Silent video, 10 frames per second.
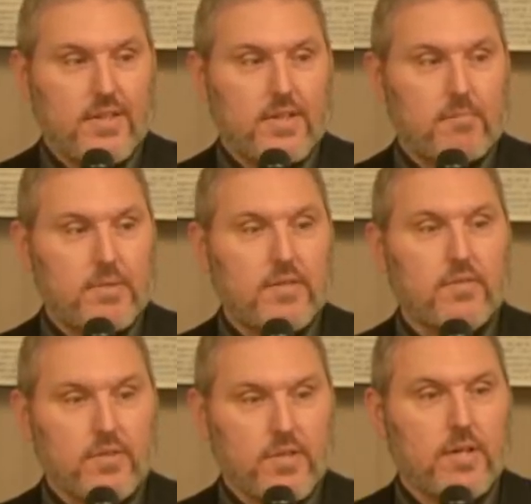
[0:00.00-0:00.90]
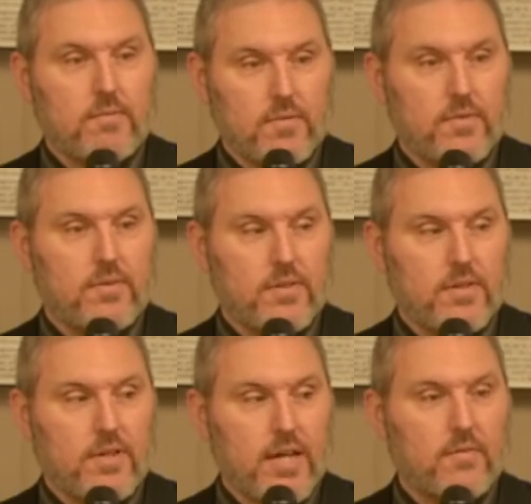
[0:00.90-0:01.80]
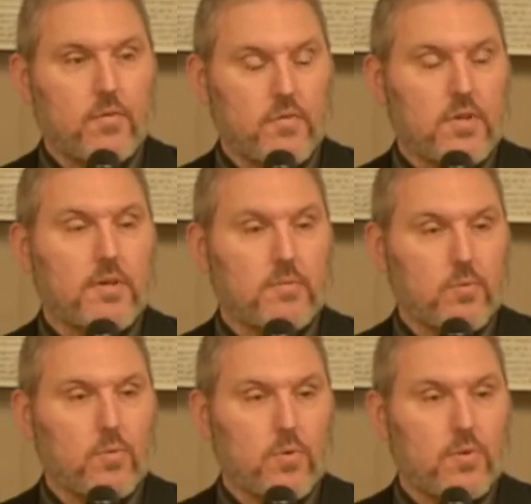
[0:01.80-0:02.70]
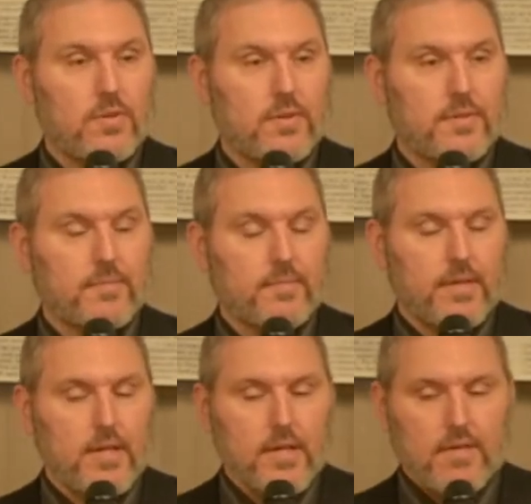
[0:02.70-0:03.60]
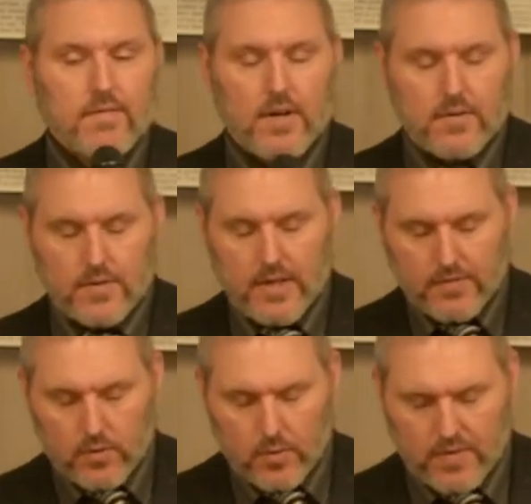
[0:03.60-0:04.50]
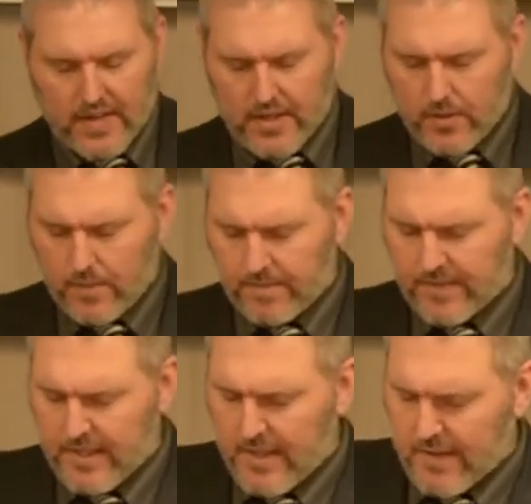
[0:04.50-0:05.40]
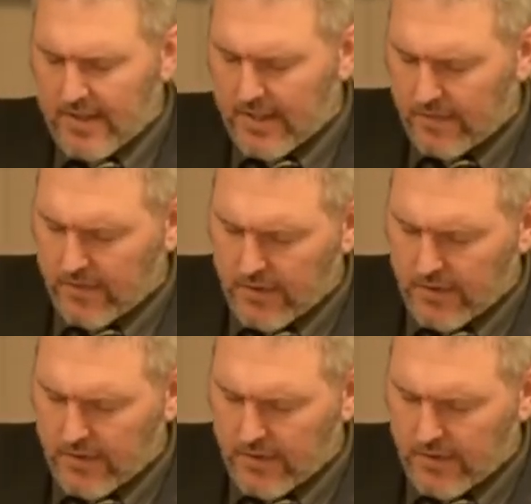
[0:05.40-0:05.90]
Be of good comfort. I have overcome the world. Father in heaven, Lord, thank you. Thank you for your